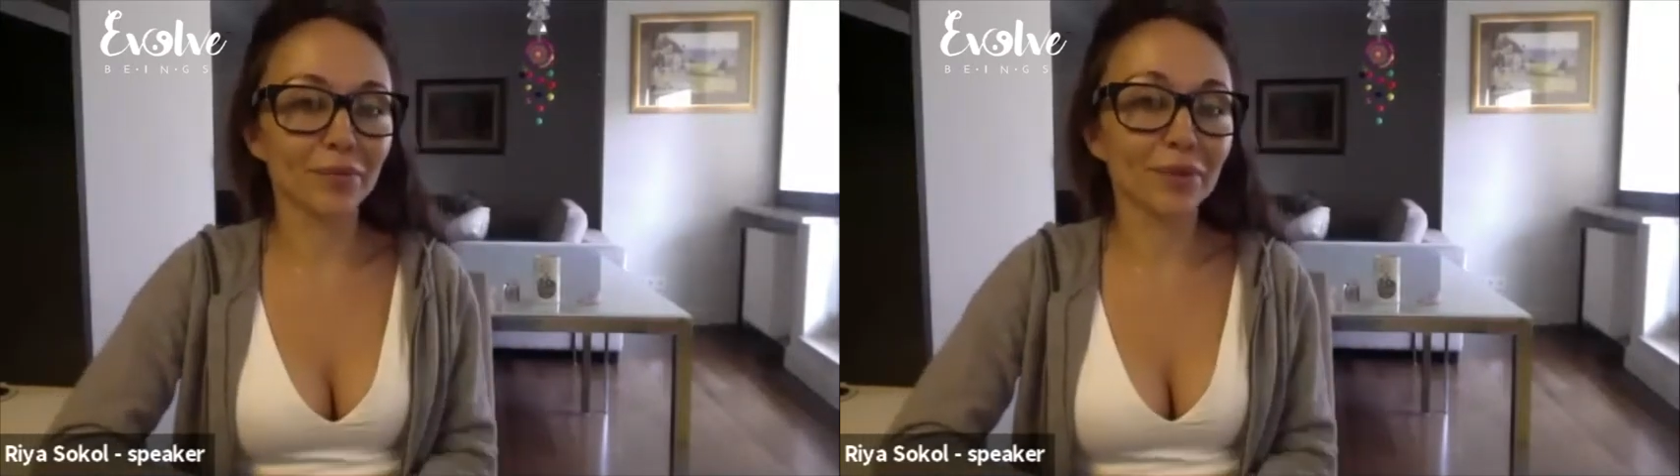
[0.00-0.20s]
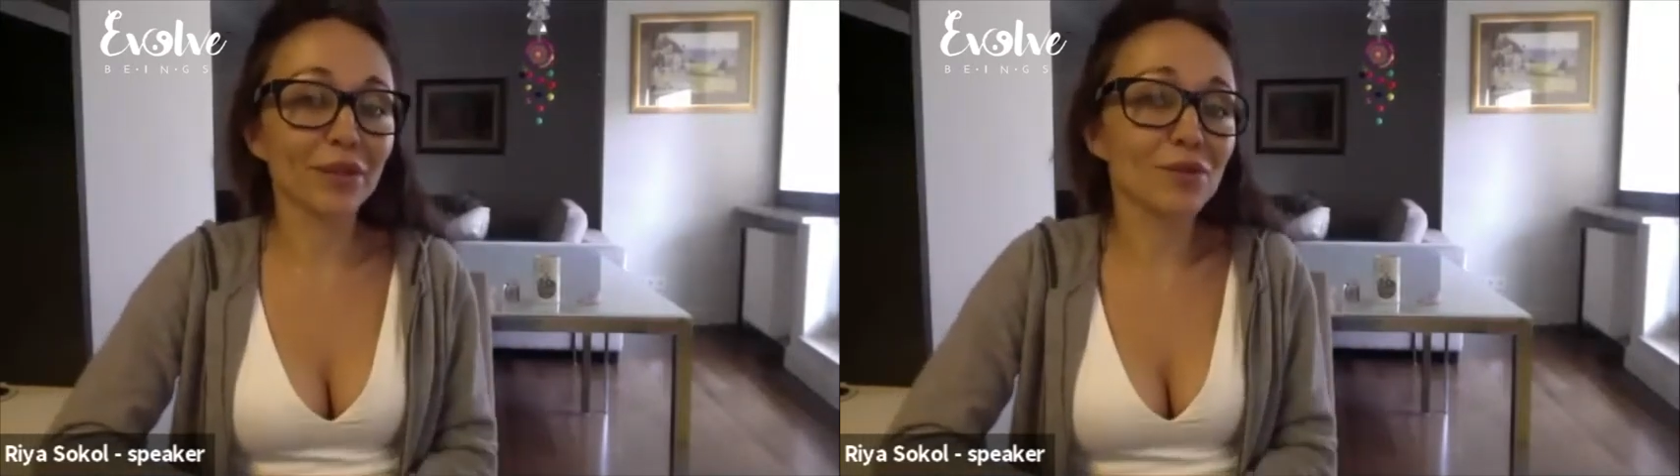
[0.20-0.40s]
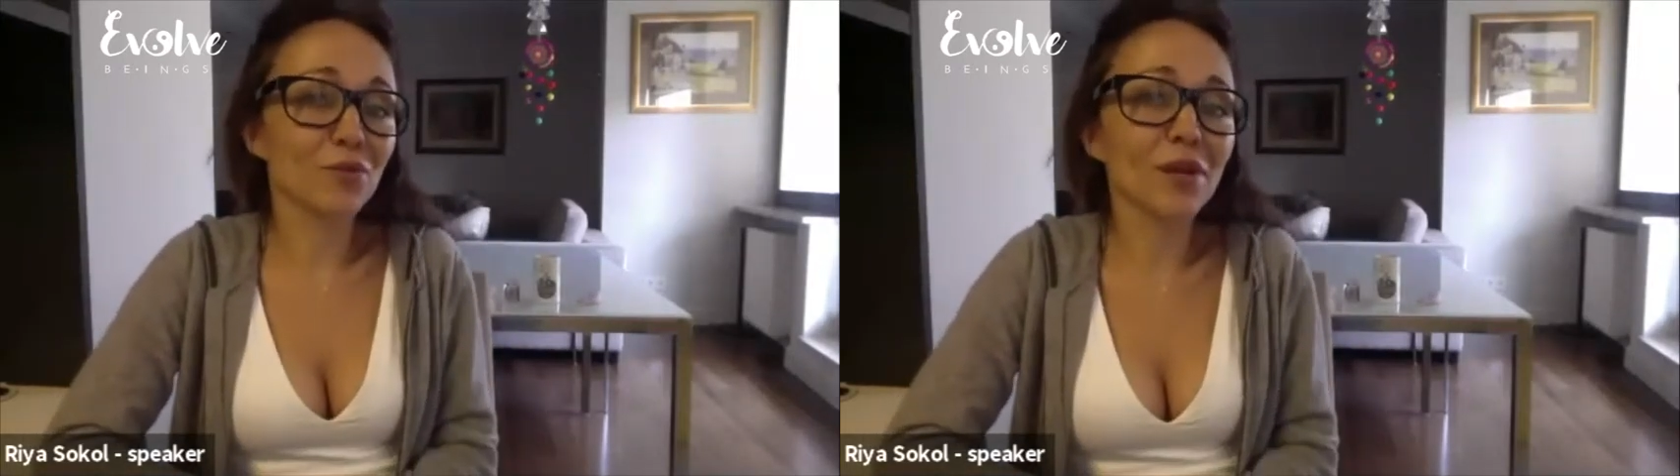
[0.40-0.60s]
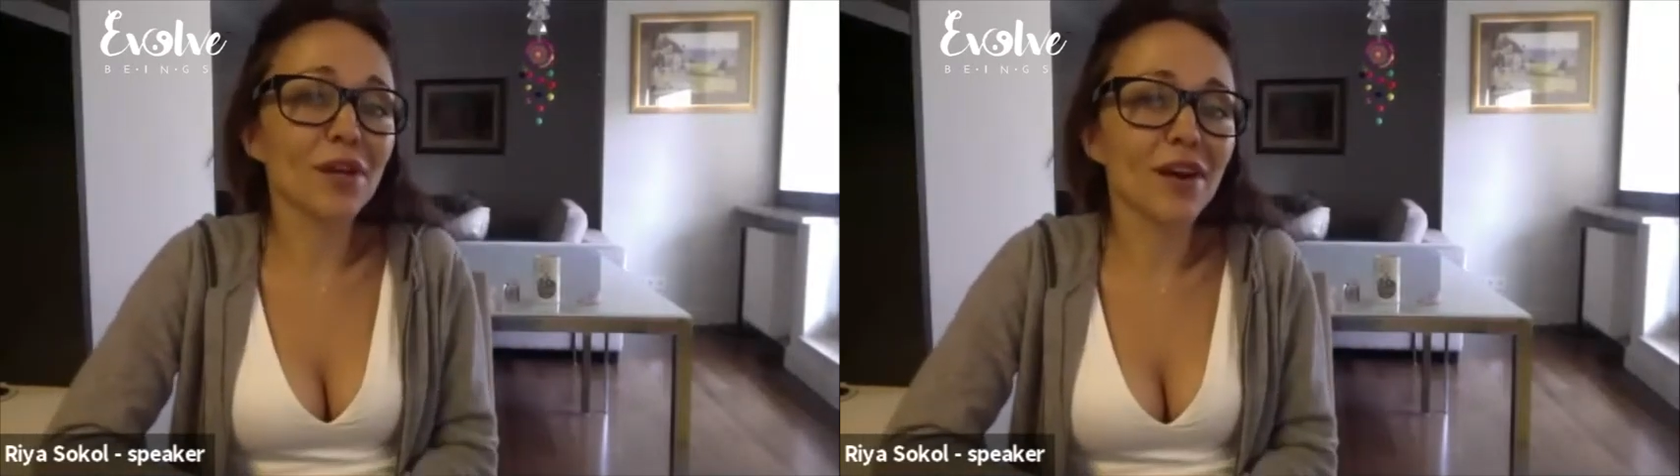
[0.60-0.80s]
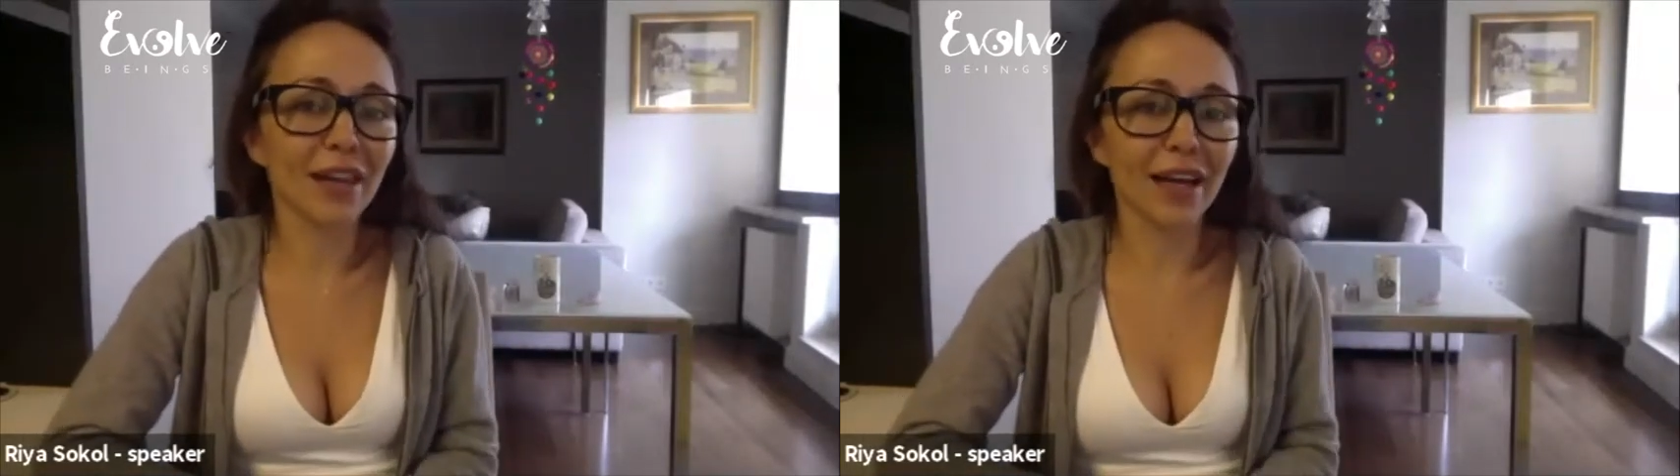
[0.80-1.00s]
because we
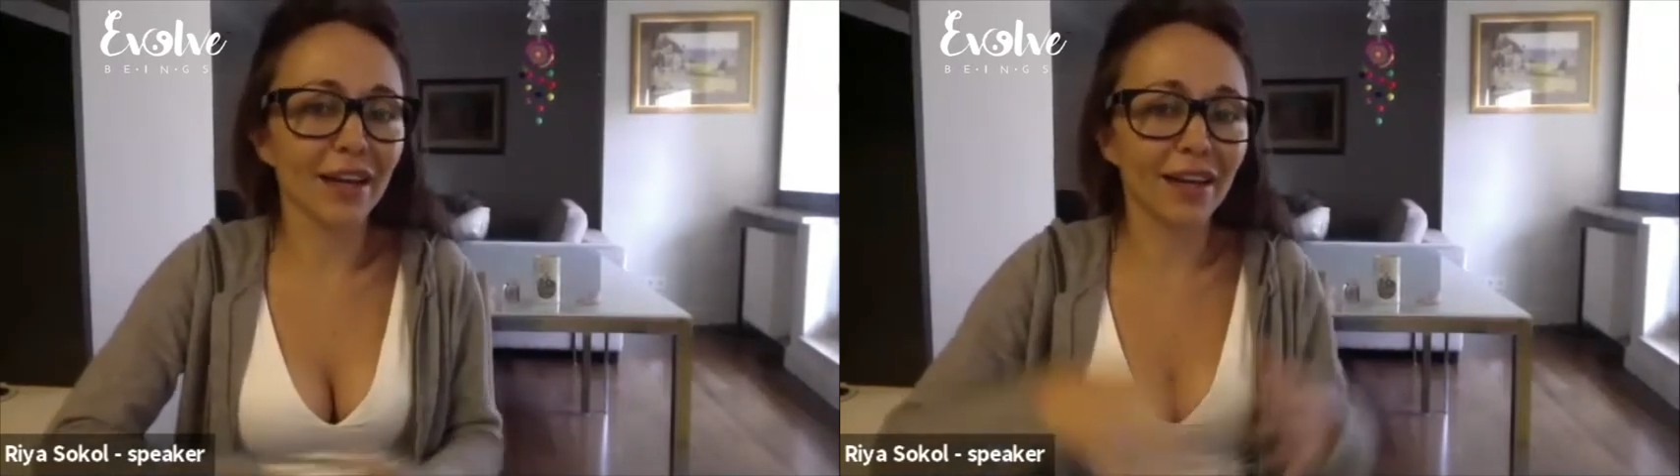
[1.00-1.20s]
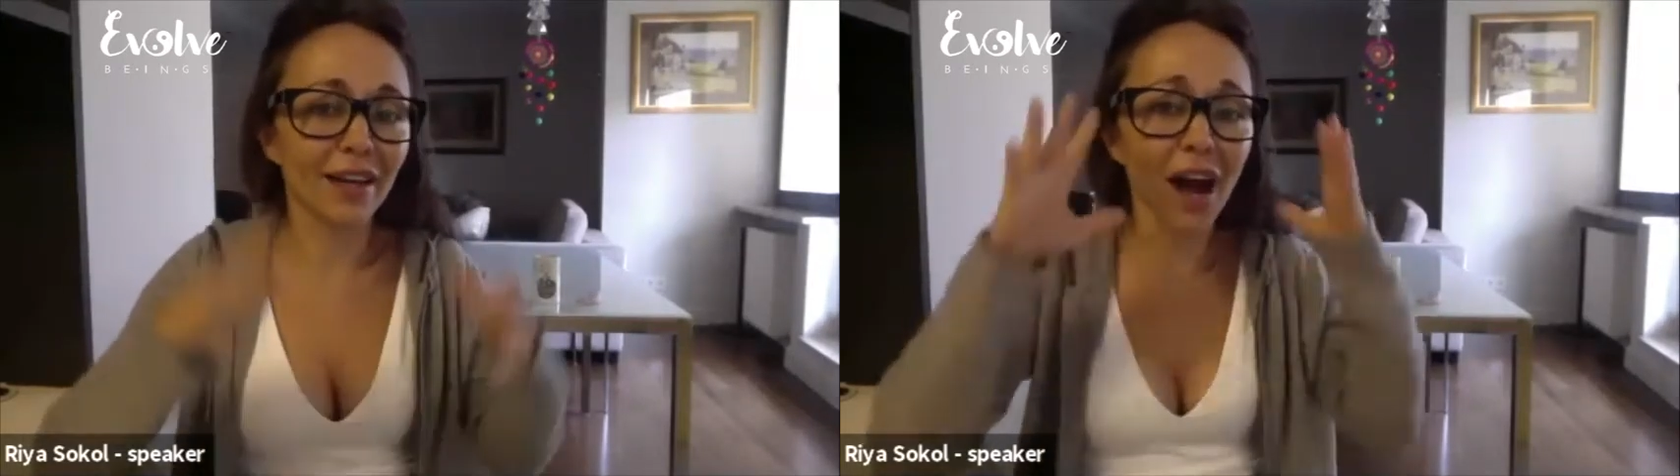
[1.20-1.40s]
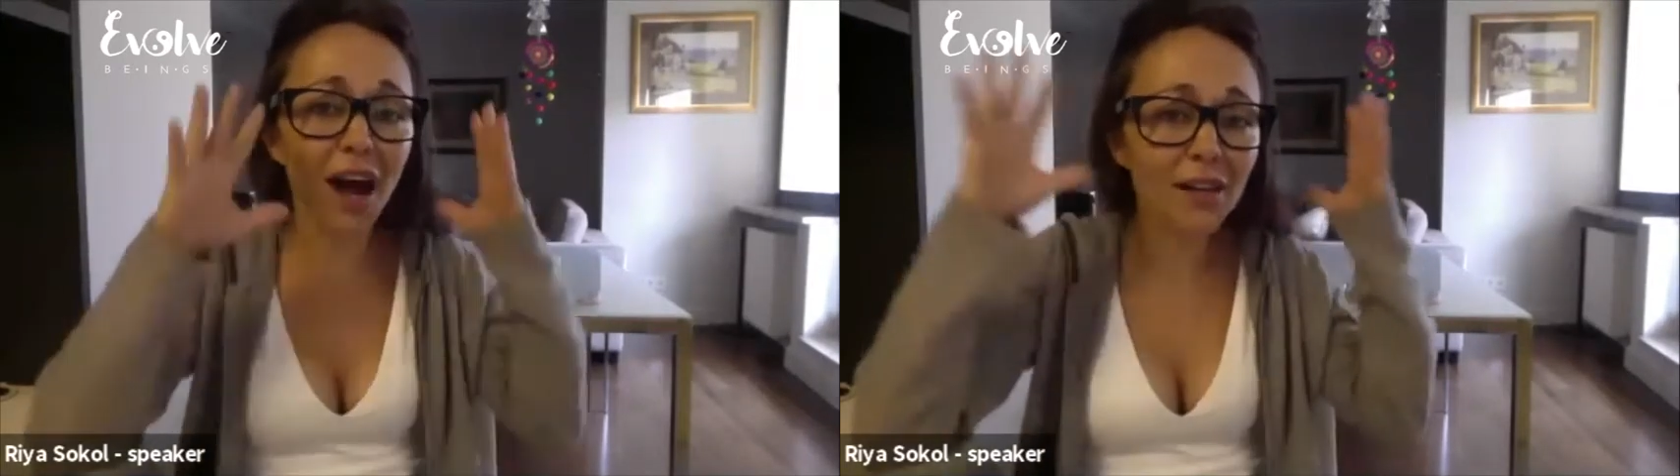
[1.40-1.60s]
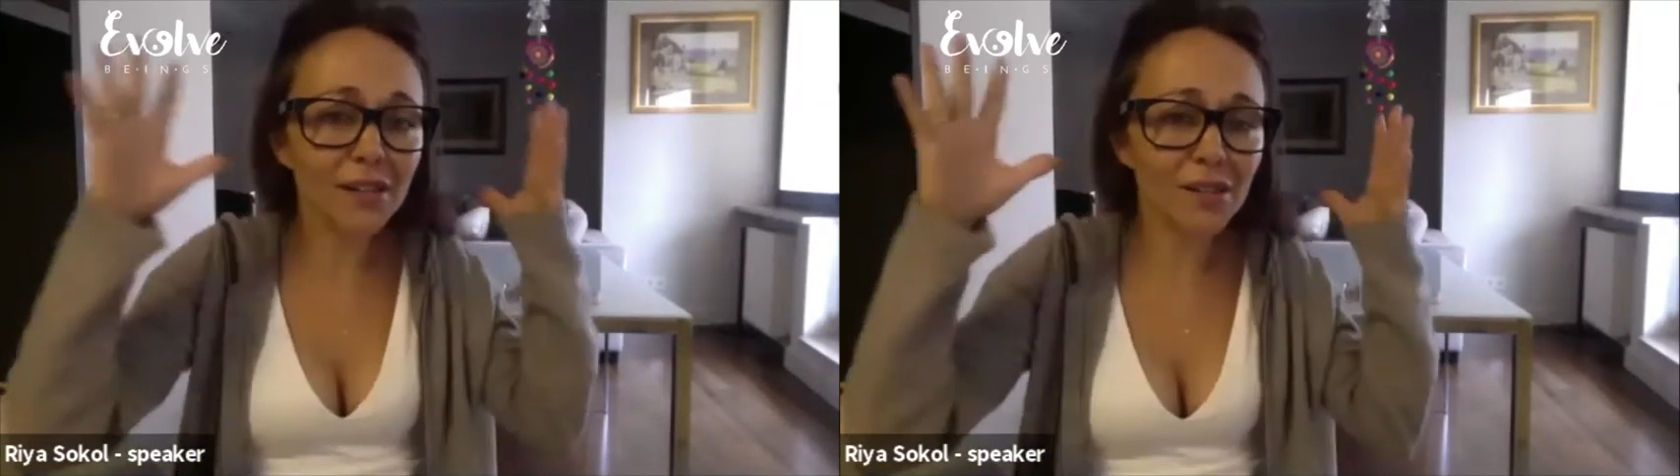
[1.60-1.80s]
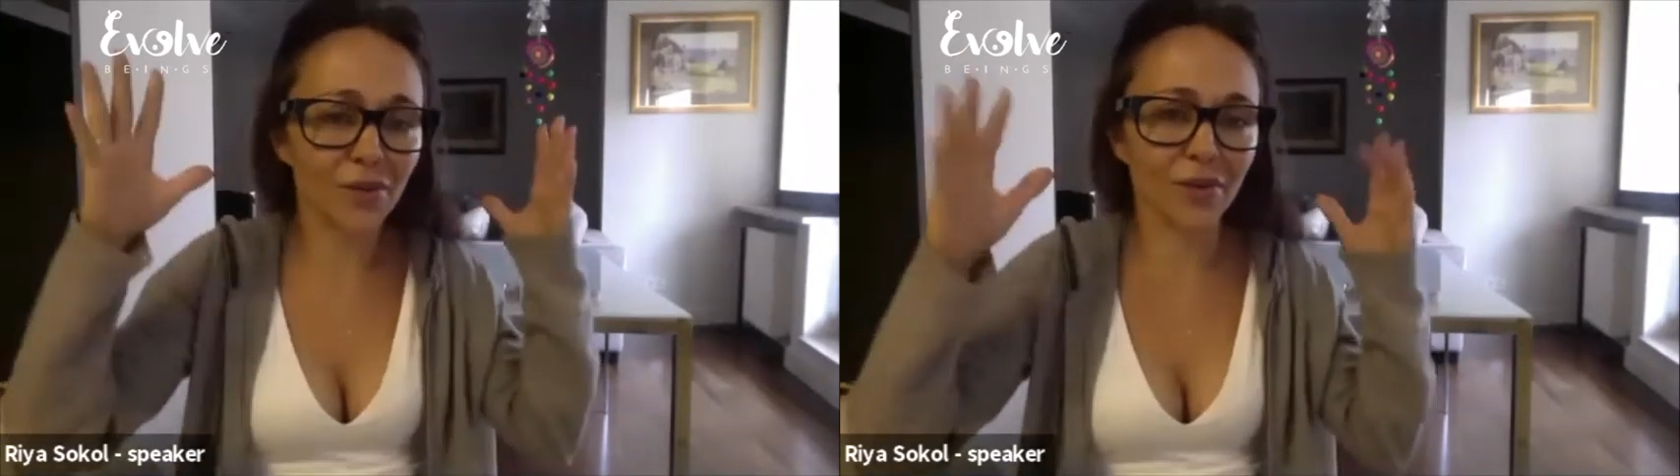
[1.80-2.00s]
are like
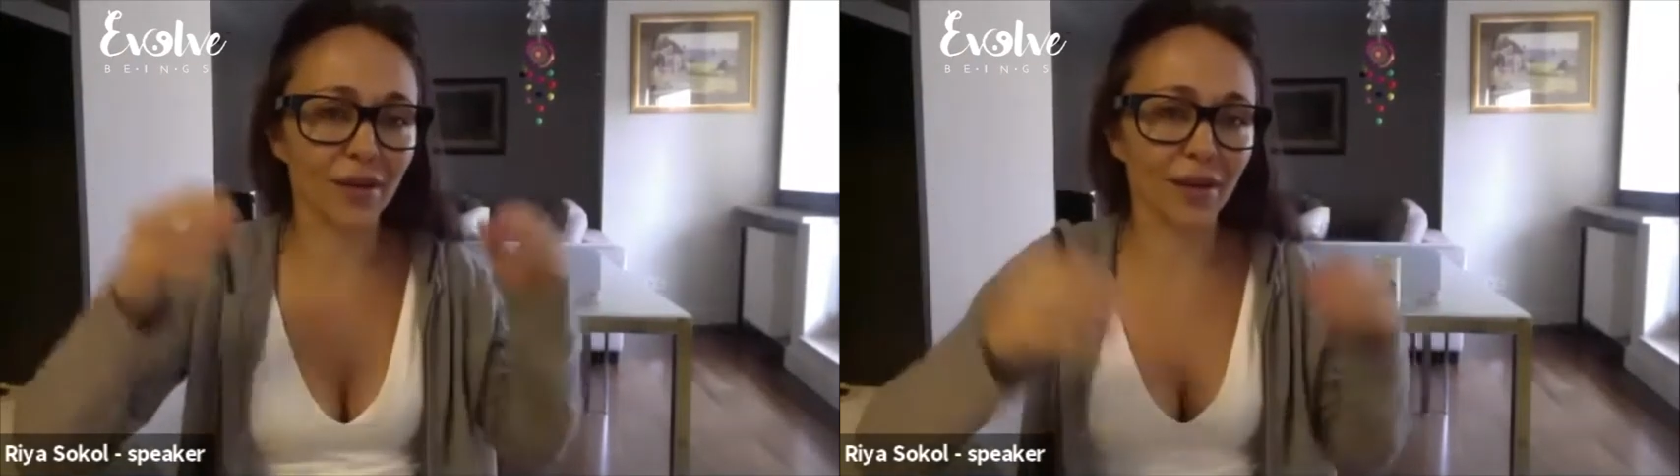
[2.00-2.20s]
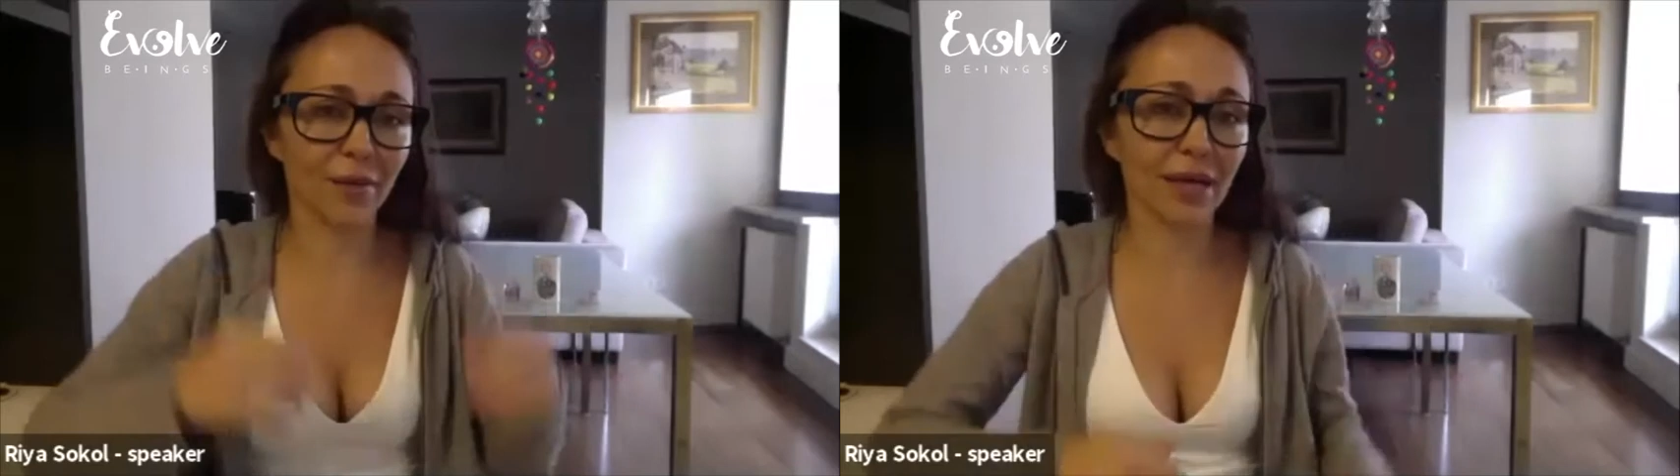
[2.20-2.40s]
gods for them,